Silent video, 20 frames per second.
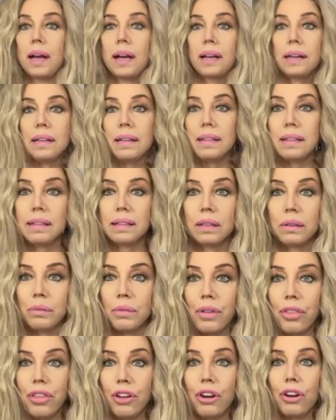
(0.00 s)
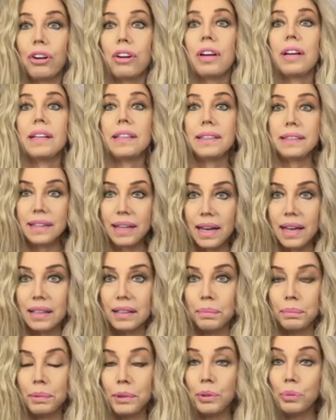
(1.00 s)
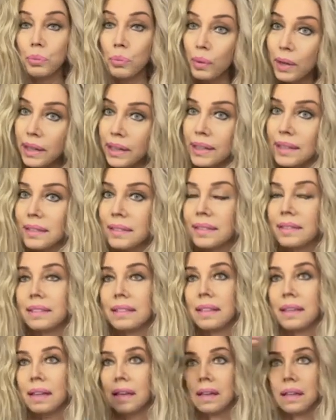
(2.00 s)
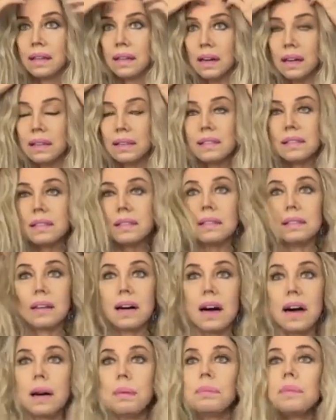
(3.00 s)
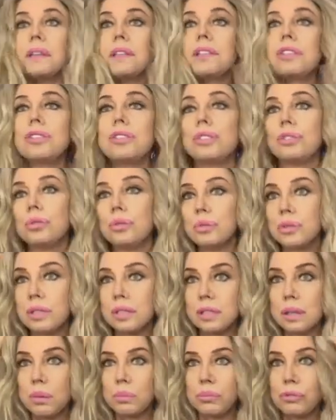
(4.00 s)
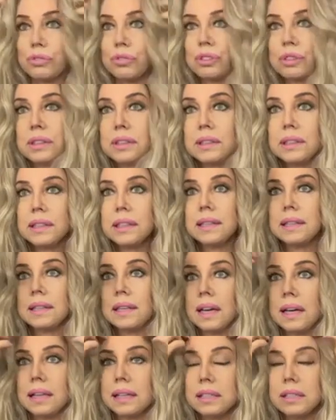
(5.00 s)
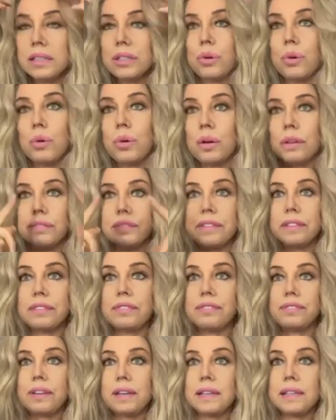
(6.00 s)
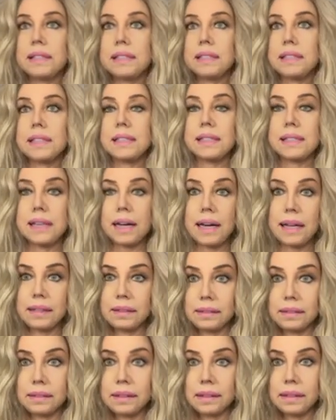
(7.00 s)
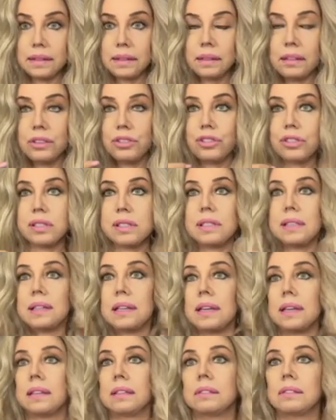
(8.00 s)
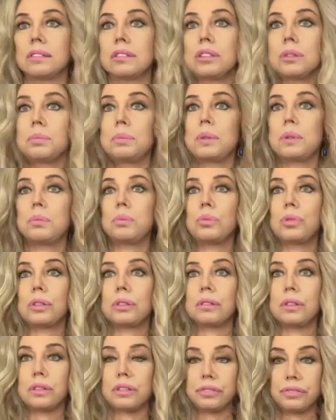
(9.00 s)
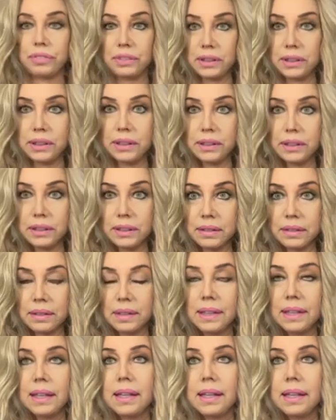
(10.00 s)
anything with her yet, but wait until I'm going to do some really nice off-the-face styling just to get a little bit more over here.